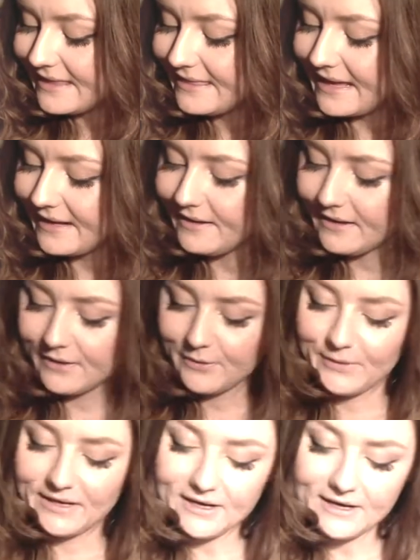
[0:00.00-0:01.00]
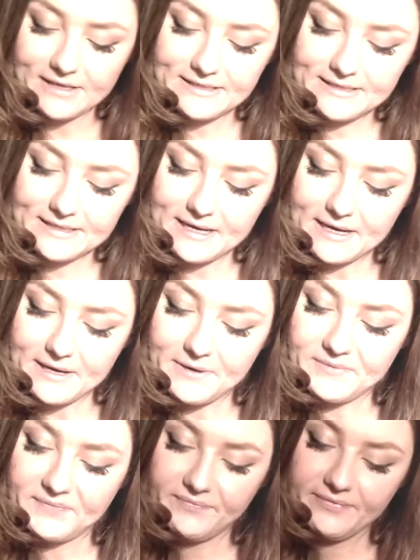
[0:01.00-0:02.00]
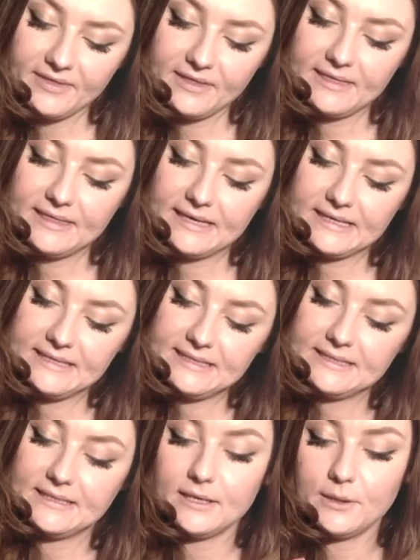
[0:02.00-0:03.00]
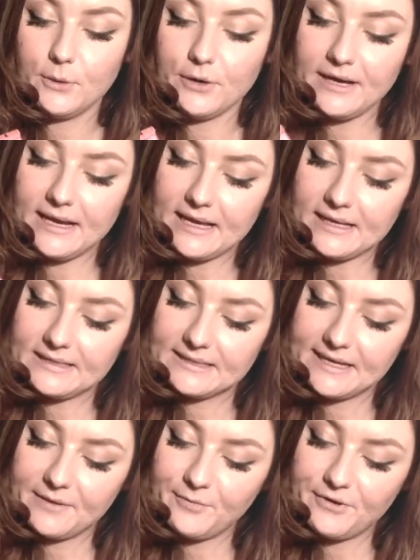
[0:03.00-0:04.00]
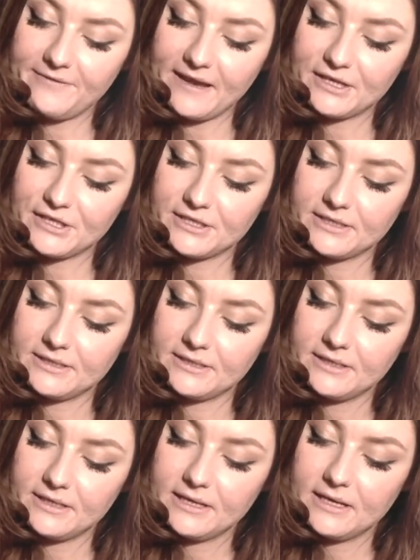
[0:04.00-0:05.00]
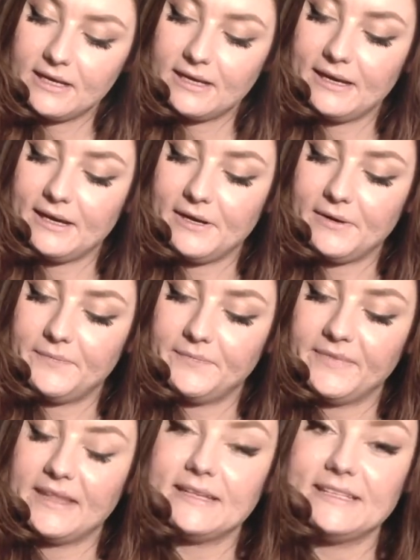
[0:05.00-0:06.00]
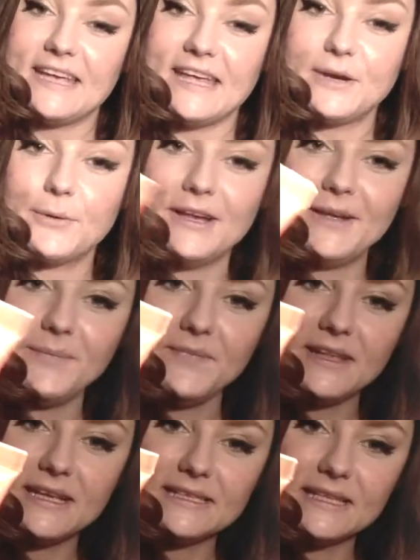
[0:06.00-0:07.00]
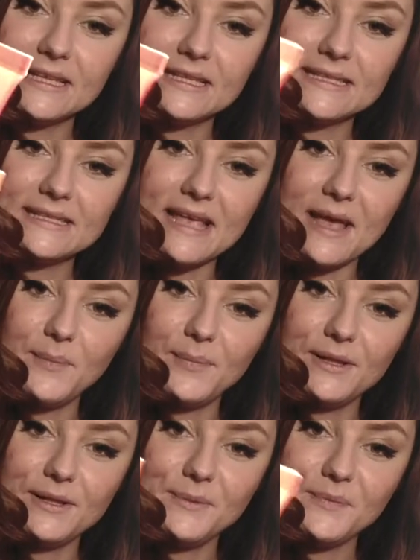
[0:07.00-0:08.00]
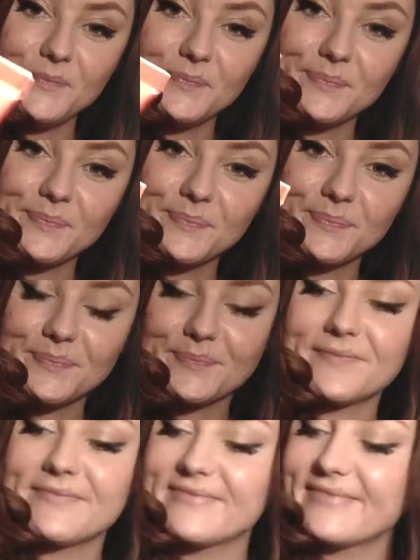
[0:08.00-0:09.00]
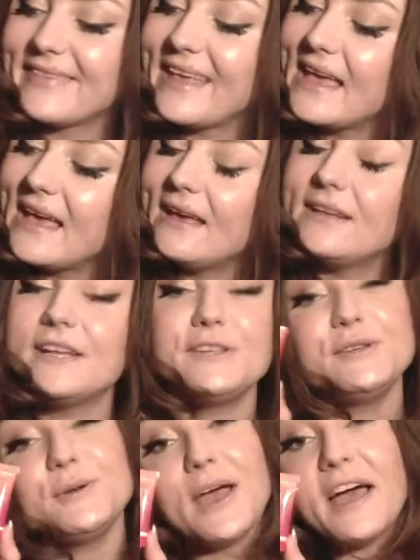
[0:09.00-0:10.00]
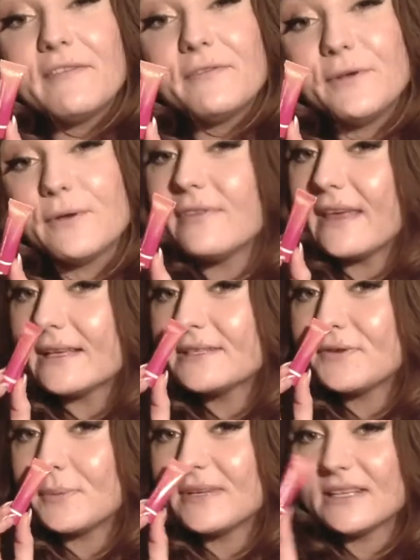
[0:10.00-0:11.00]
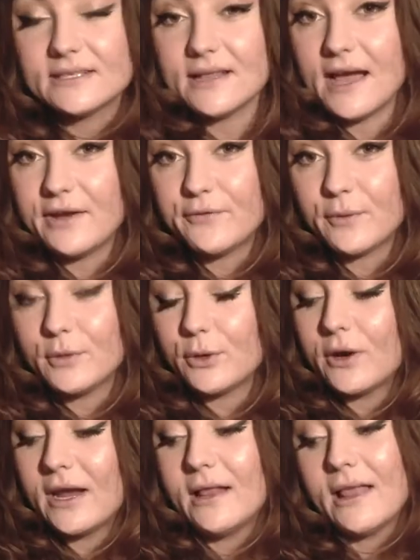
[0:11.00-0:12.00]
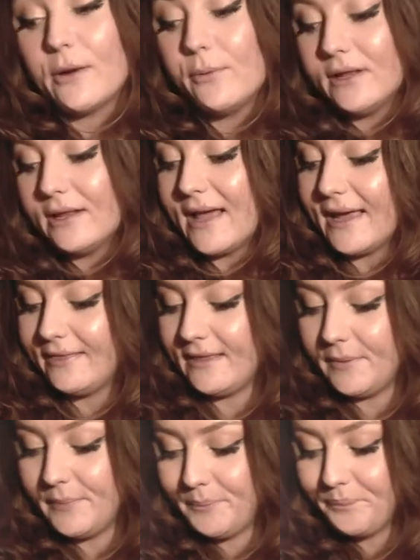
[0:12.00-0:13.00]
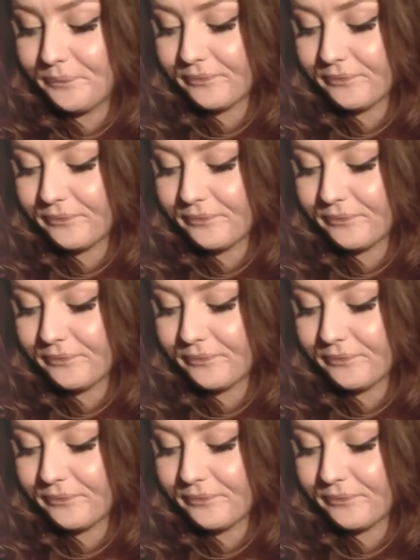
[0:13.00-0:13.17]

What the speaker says: Then we got this L'Oreal Skin Perfection Day Cream. It's a little sample. And I do have a few things from this line from L'Oreal. I really like them.